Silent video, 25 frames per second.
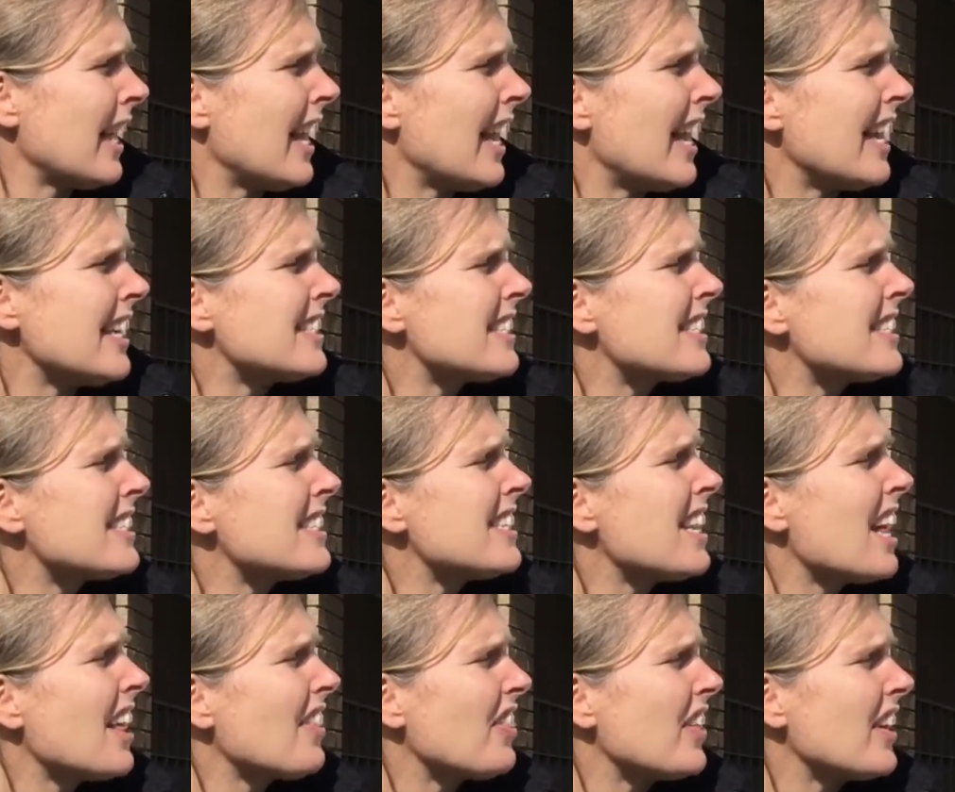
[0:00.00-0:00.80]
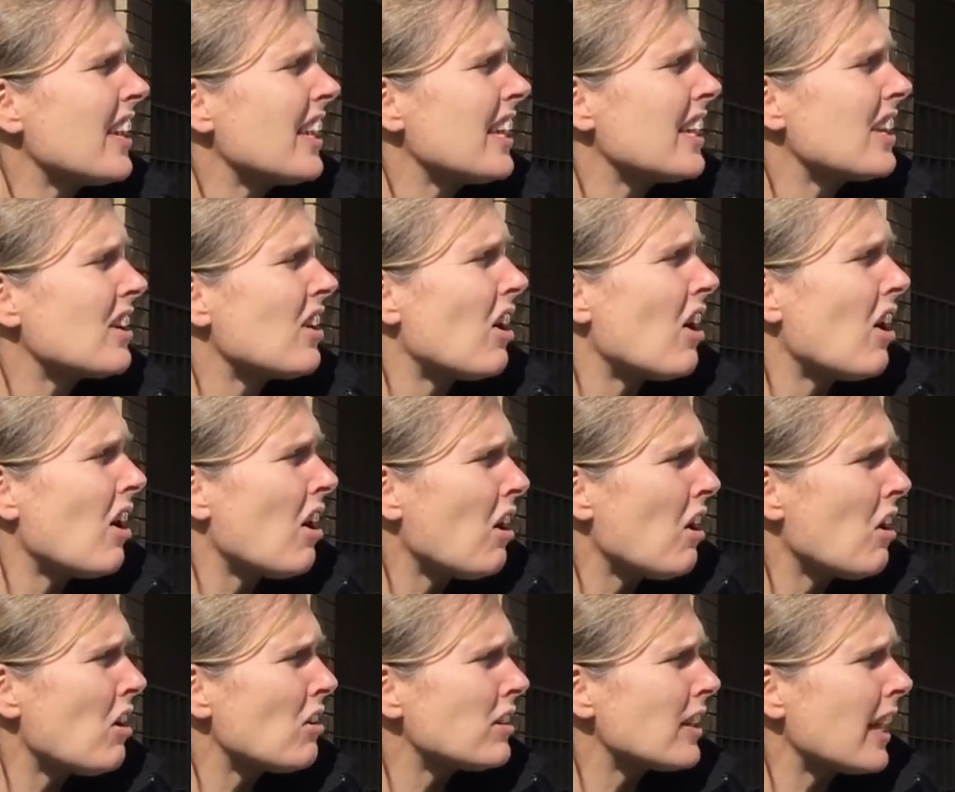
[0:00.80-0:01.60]
It's nothing at
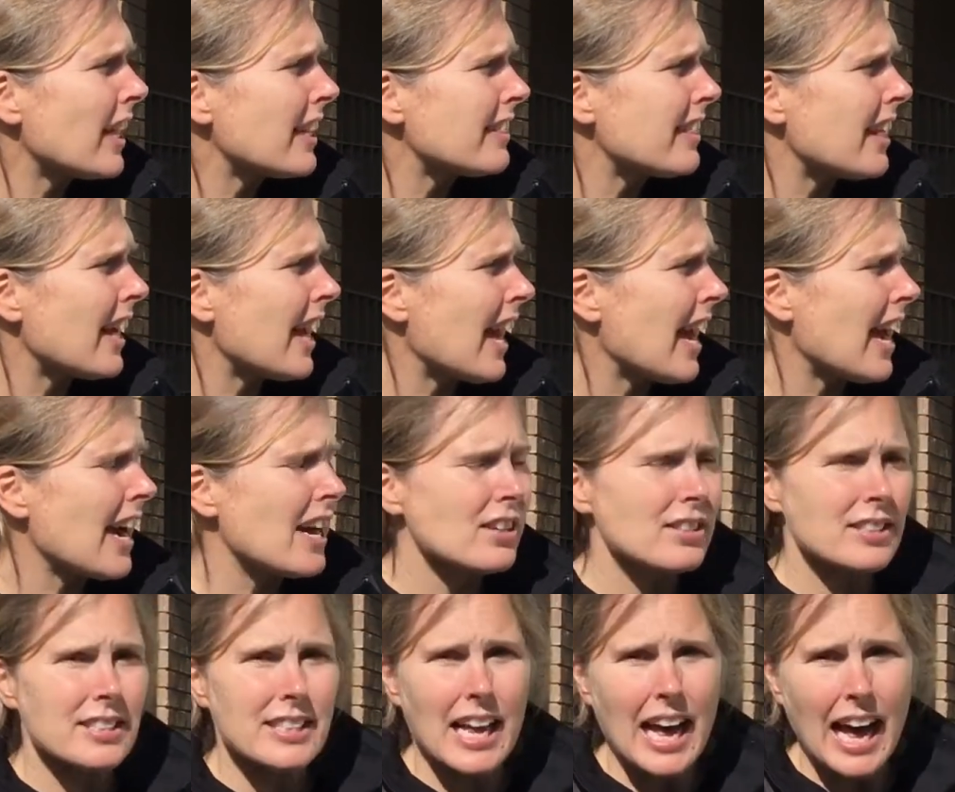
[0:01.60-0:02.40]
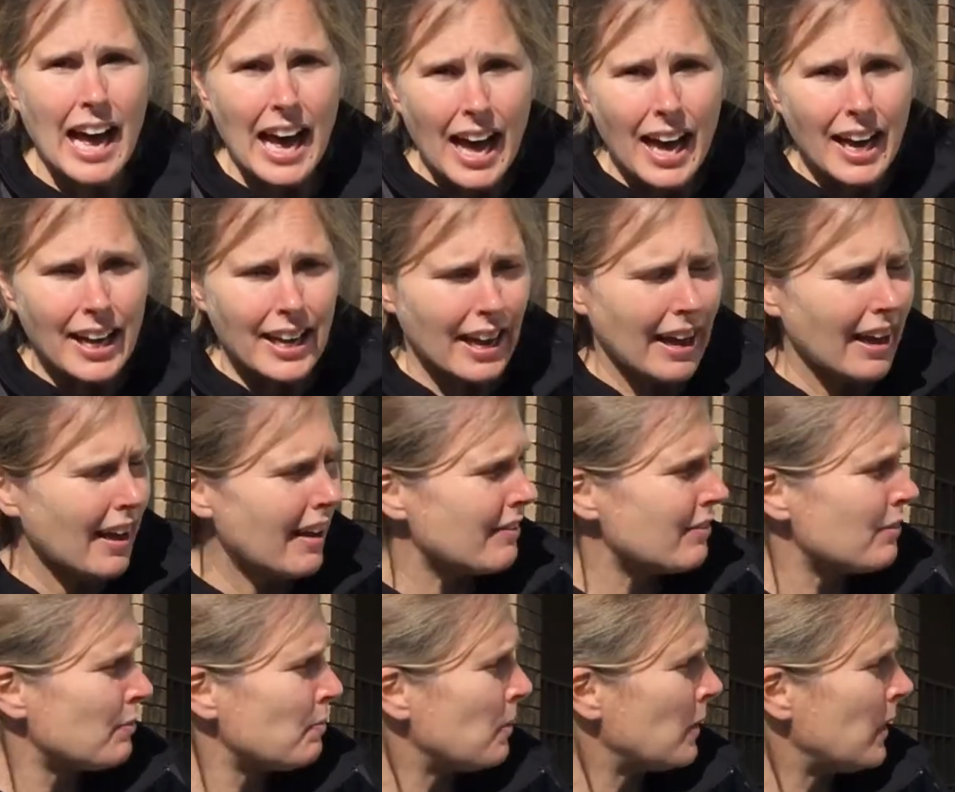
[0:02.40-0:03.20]
all like the house I have
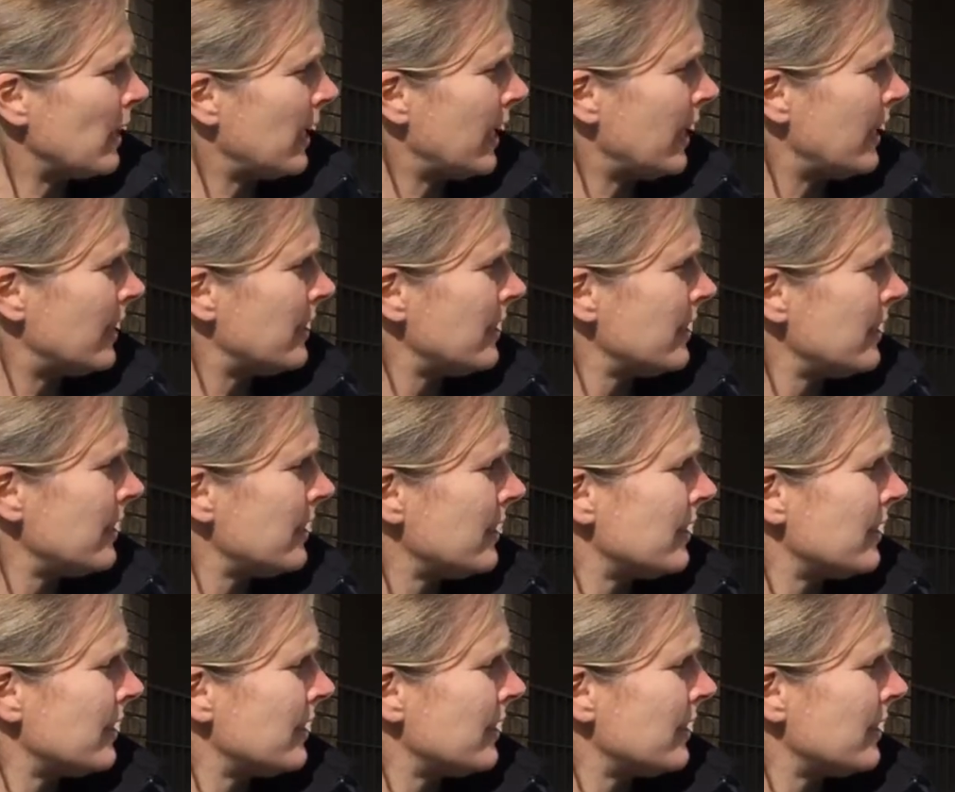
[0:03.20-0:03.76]
planned.